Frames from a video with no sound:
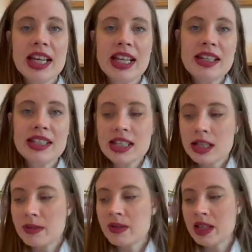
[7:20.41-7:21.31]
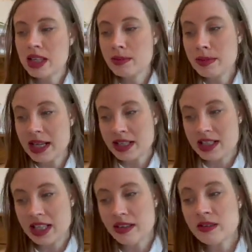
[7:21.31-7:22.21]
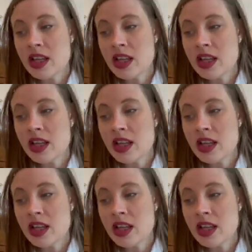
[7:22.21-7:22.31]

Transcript: ENT can be really competitive.